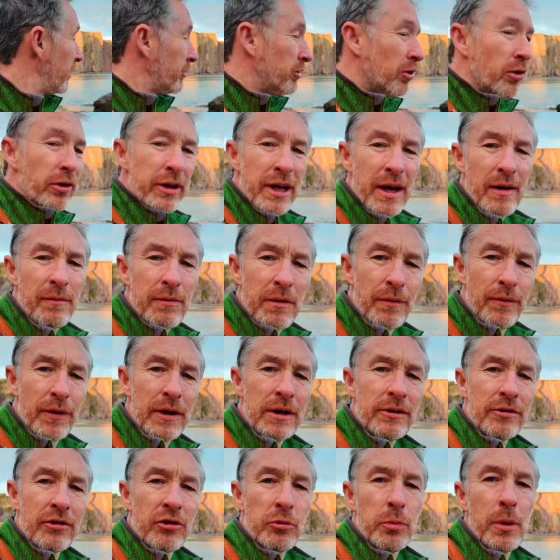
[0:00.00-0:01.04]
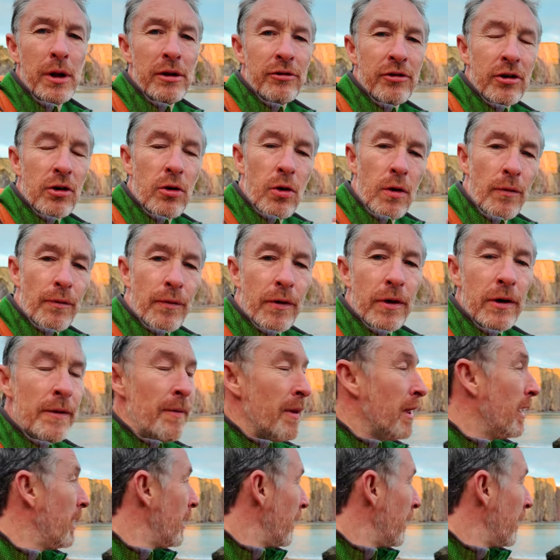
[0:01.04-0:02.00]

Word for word: I don't have the filter as well to go for